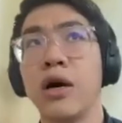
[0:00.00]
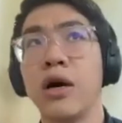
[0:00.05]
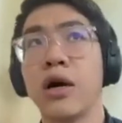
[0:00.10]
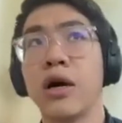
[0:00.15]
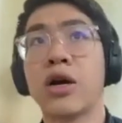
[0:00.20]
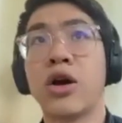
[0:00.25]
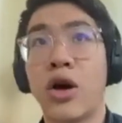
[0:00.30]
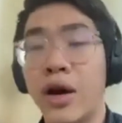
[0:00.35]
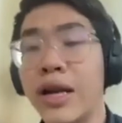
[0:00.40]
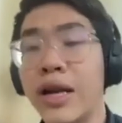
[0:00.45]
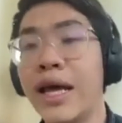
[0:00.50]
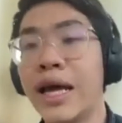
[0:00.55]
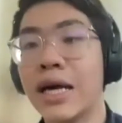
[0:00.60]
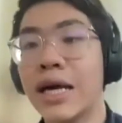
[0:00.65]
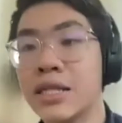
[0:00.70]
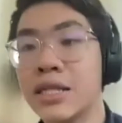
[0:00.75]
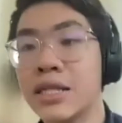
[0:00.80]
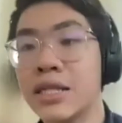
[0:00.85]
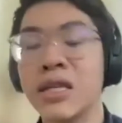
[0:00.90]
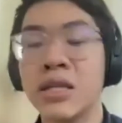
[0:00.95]

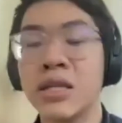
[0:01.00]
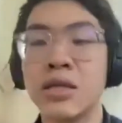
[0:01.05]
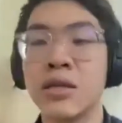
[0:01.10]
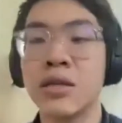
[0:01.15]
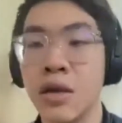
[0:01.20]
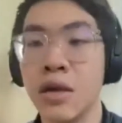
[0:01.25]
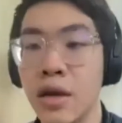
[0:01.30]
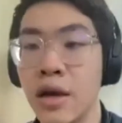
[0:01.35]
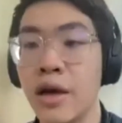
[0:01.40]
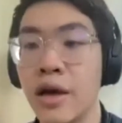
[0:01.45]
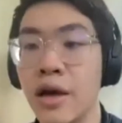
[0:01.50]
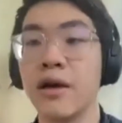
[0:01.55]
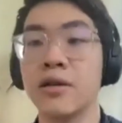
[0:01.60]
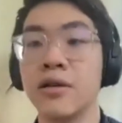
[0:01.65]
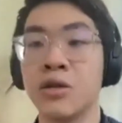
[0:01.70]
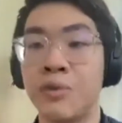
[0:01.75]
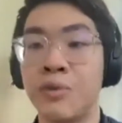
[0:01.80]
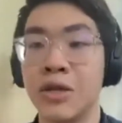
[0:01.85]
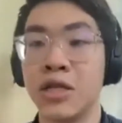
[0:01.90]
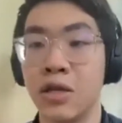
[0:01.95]
cardiac tests,
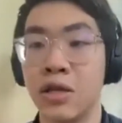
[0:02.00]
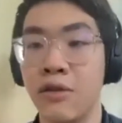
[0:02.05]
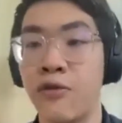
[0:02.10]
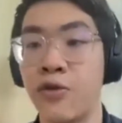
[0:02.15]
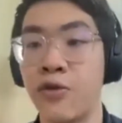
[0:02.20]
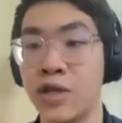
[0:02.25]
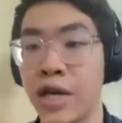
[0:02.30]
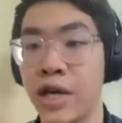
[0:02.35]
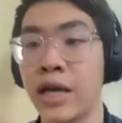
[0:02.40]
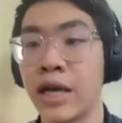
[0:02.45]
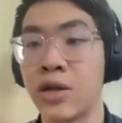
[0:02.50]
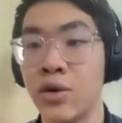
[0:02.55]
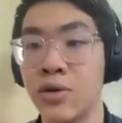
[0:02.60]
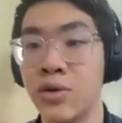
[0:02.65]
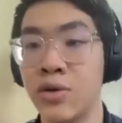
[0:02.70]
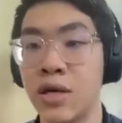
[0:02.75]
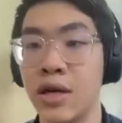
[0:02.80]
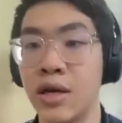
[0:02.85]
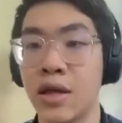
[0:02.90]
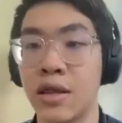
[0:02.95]
especially for
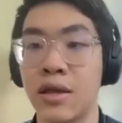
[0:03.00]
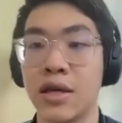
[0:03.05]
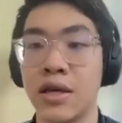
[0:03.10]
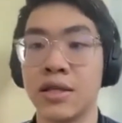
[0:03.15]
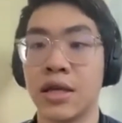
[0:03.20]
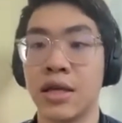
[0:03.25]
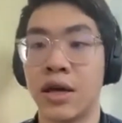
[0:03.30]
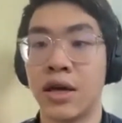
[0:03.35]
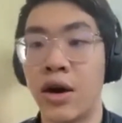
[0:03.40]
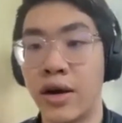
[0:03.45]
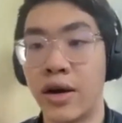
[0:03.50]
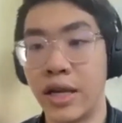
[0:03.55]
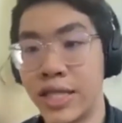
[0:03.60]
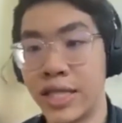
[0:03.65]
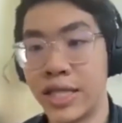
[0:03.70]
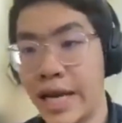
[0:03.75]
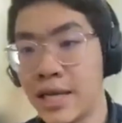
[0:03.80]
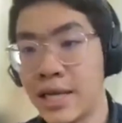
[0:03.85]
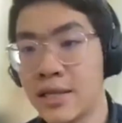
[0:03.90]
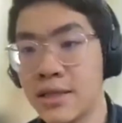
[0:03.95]
diagnosing things like heart
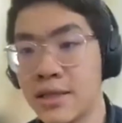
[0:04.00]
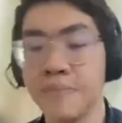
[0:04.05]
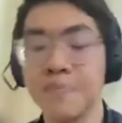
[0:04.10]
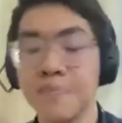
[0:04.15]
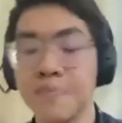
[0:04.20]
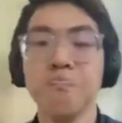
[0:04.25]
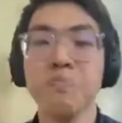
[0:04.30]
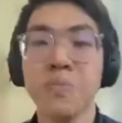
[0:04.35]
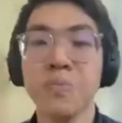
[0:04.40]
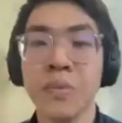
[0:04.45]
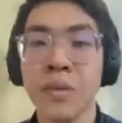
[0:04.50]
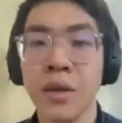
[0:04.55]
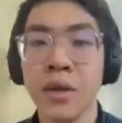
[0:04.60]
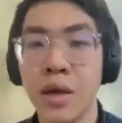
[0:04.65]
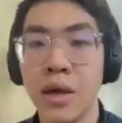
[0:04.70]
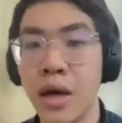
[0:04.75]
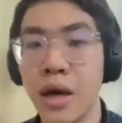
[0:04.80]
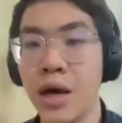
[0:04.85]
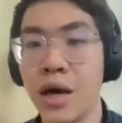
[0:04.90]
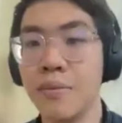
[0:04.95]
attacks.
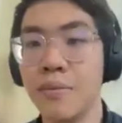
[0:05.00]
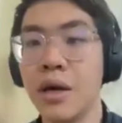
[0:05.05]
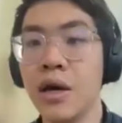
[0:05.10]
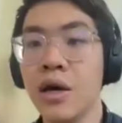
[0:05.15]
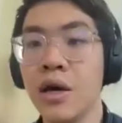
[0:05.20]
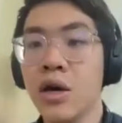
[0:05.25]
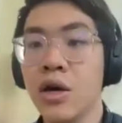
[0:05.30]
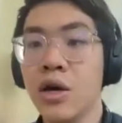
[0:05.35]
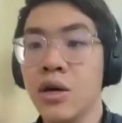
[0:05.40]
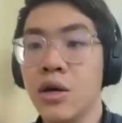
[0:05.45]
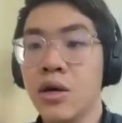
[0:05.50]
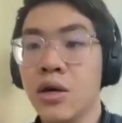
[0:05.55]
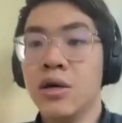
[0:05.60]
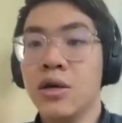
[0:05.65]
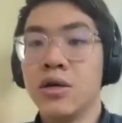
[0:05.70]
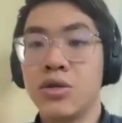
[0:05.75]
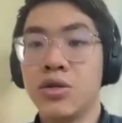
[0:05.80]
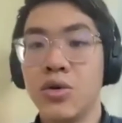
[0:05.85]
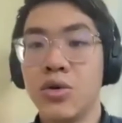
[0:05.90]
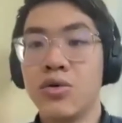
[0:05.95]
Um,
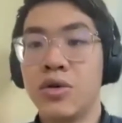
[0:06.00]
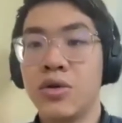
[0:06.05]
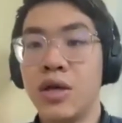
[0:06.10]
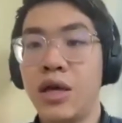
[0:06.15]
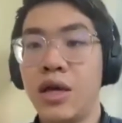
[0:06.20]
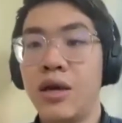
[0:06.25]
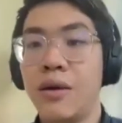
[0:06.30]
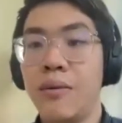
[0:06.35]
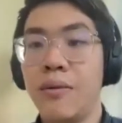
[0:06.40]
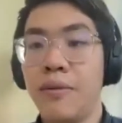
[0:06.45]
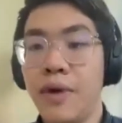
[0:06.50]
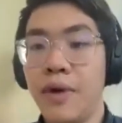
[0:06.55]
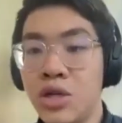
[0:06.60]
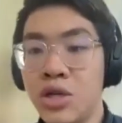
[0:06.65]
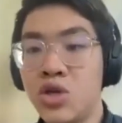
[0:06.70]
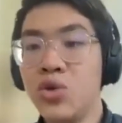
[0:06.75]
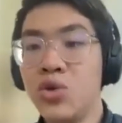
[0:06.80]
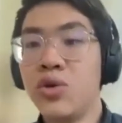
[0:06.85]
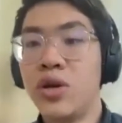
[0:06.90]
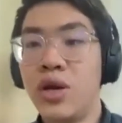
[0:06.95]
so the
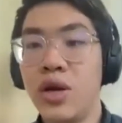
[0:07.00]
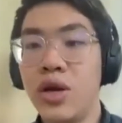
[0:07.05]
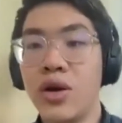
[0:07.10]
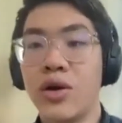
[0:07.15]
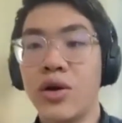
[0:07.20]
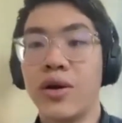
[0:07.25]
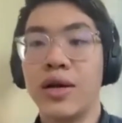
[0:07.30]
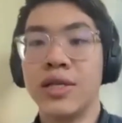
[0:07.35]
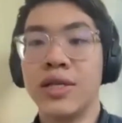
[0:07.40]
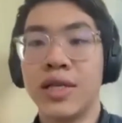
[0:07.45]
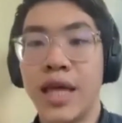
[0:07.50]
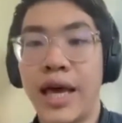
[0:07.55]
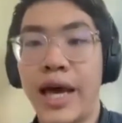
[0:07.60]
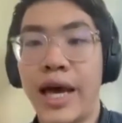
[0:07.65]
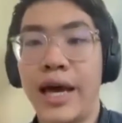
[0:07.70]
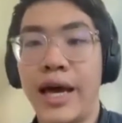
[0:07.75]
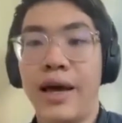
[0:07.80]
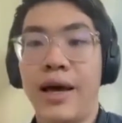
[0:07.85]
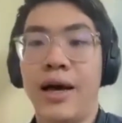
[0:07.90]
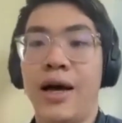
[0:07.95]
issue here is
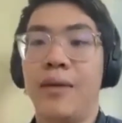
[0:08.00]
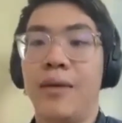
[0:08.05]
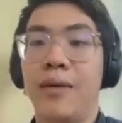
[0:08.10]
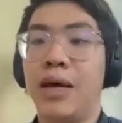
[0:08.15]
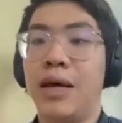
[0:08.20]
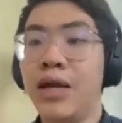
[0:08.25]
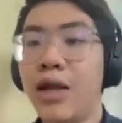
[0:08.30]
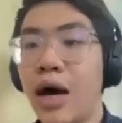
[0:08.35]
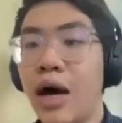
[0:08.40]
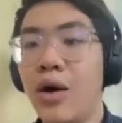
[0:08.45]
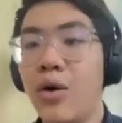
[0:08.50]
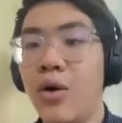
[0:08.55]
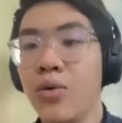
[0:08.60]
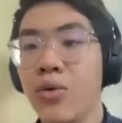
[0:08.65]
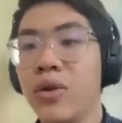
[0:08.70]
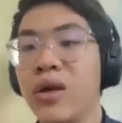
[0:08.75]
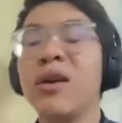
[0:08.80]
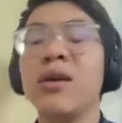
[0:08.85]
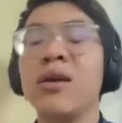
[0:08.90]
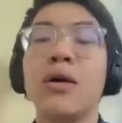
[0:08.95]
that not
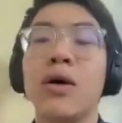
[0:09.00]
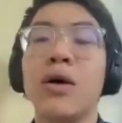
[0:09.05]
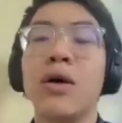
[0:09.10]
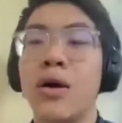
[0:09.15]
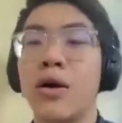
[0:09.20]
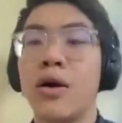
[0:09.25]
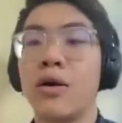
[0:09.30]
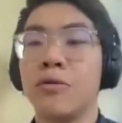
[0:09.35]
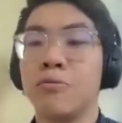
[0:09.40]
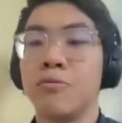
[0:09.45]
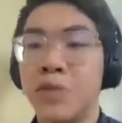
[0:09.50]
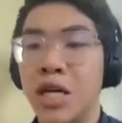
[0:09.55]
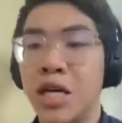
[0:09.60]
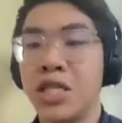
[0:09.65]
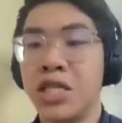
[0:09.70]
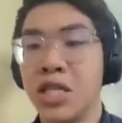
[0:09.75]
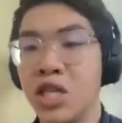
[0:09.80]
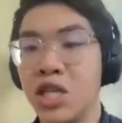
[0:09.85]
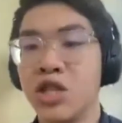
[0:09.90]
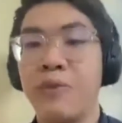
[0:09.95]
only are
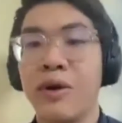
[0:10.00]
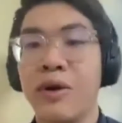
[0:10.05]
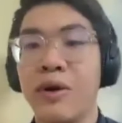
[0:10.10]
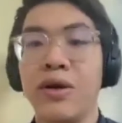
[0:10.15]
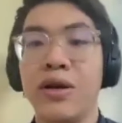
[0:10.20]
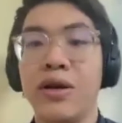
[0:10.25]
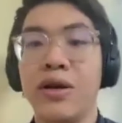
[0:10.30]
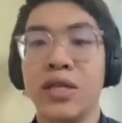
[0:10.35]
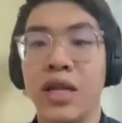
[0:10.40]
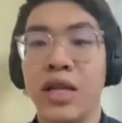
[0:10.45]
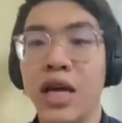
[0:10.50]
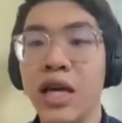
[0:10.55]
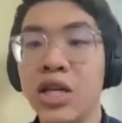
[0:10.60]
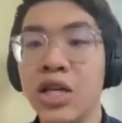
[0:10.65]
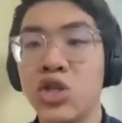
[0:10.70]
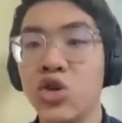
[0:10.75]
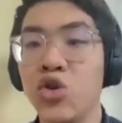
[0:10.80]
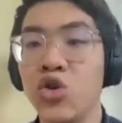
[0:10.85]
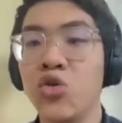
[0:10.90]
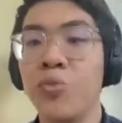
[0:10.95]
testing disparities an
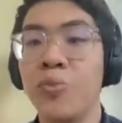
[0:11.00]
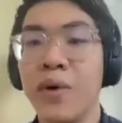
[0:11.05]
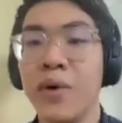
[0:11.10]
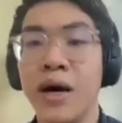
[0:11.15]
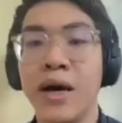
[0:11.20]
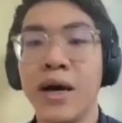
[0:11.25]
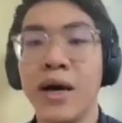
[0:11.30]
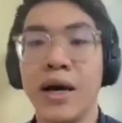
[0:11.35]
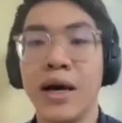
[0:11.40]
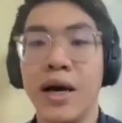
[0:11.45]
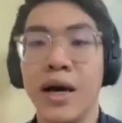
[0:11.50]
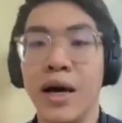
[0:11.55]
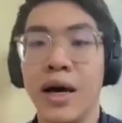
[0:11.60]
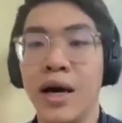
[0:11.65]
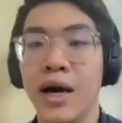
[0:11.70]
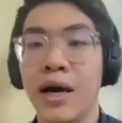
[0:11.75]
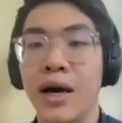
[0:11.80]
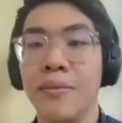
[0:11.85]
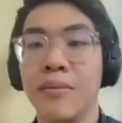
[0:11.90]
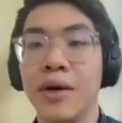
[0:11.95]
issue, but
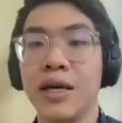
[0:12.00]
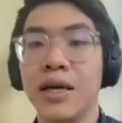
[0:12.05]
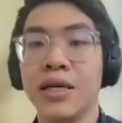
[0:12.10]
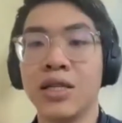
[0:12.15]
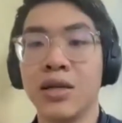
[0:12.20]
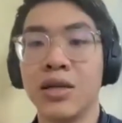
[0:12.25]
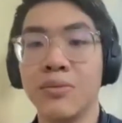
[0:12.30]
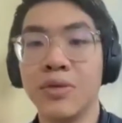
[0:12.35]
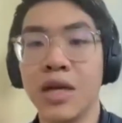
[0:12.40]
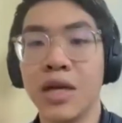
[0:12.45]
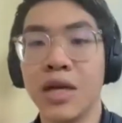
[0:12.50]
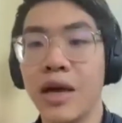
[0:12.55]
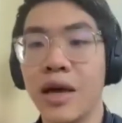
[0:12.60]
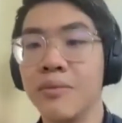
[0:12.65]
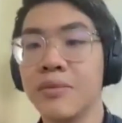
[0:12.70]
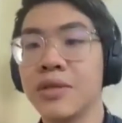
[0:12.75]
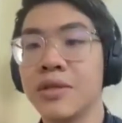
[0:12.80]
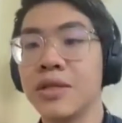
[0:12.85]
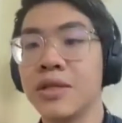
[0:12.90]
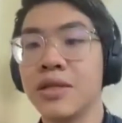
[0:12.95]

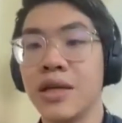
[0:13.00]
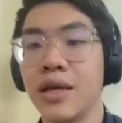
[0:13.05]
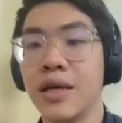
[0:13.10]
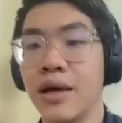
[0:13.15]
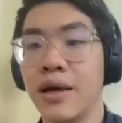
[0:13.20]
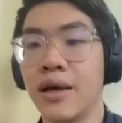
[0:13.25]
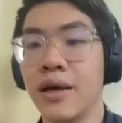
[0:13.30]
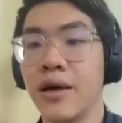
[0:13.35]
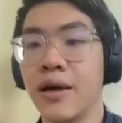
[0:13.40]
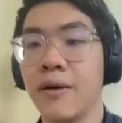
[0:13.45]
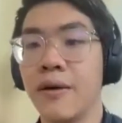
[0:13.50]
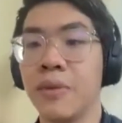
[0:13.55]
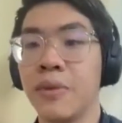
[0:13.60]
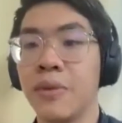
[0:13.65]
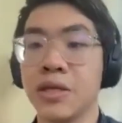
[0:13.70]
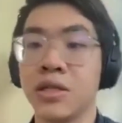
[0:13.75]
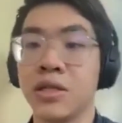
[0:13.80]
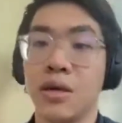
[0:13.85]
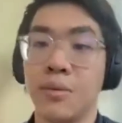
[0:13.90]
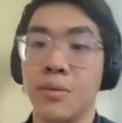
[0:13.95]
sometimes,
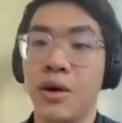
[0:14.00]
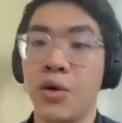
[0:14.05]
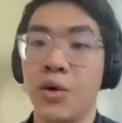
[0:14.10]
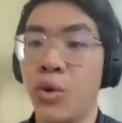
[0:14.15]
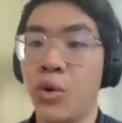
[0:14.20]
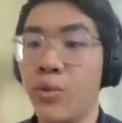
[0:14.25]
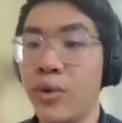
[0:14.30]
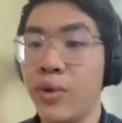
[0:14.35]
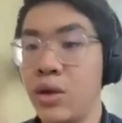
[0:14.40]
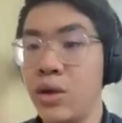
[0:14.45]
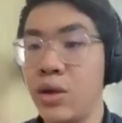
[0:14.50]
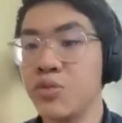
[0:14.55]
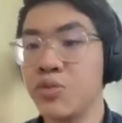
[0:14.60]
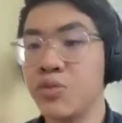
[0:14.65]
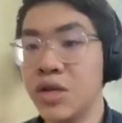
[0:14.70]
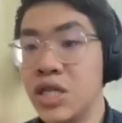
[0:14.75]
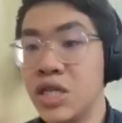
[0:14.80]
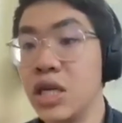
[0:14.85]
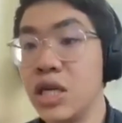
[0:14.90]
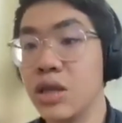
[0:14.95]
but when we use
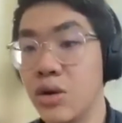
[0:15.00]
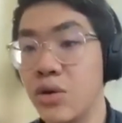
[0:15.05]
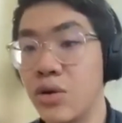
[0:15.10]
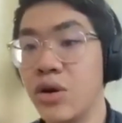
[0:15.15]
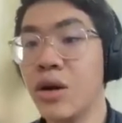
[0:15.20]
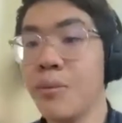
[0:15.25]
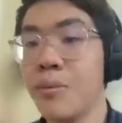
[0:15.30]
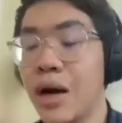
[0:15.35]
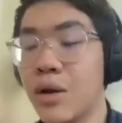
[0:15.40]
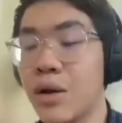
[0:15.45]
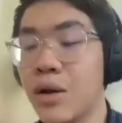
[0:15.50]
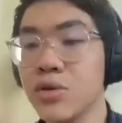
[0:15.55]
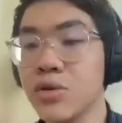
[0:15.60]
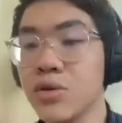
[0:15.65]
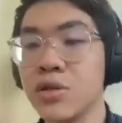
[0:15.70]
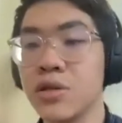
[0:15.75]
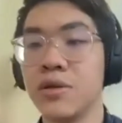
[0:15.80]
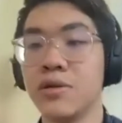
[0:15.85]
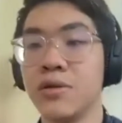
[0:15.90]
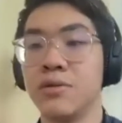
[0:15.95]
machine learning models